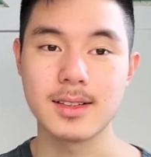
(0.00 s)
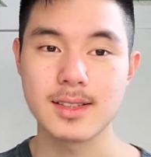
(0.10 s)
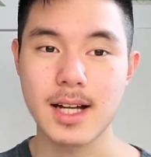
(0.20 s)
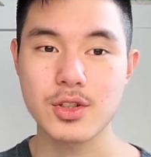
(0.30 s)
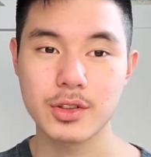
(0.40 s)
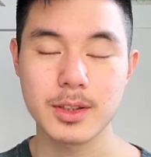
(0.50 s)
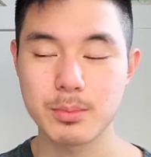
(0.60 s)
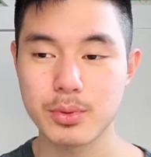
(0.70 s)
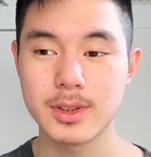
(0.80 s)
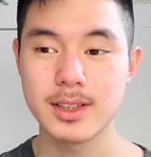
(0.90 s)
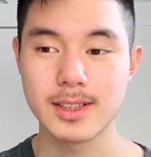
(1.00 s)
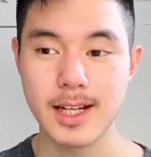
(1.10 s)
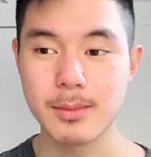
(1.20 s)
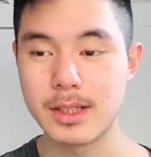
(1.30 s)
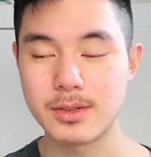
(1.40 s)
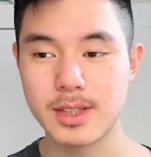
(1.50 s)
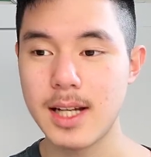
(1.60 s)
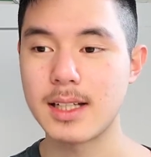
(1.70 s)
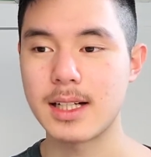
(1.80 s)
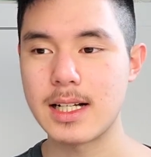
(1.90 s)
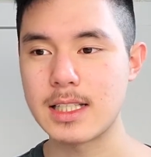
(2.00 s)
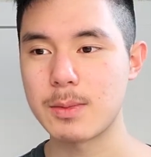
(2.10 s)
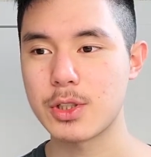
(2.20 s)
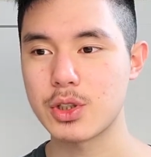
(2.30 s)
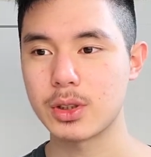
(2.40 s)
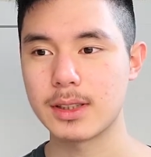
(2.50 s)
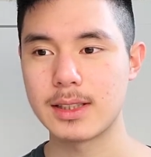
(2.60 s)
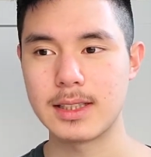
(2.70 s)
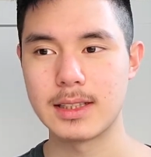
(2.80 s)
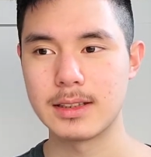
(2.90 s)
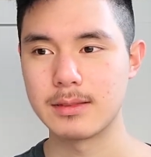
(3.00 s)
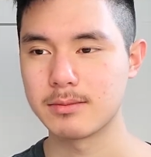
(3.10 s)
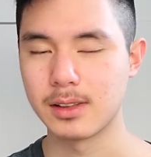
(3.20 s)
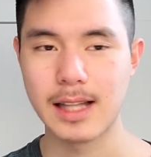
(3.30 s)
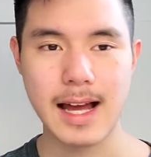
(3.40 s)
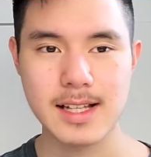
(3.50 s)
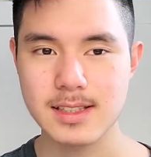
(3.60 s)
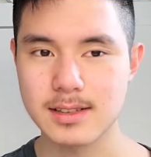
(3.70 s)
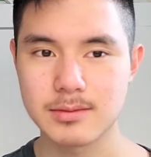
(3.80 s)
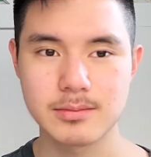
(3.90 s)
It's actually pretty damn entertaining, especially the last